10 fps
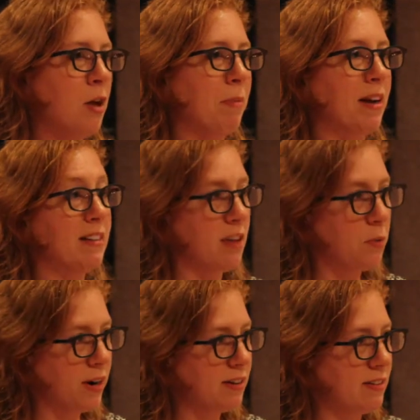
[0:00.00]
because they
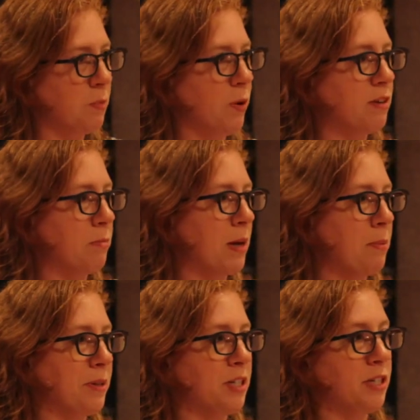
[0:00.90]
wanted someone to be
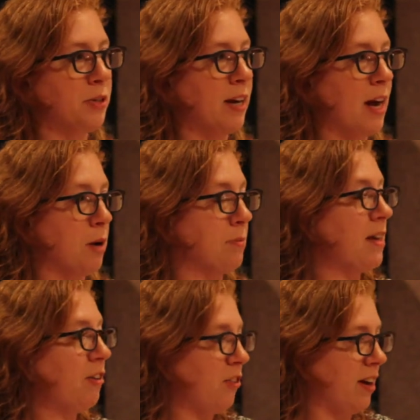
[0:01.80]
able to do an
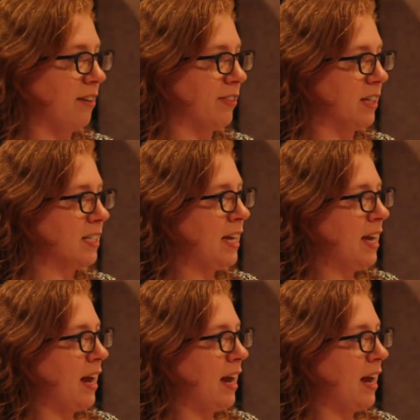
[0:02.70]
adaptation of it,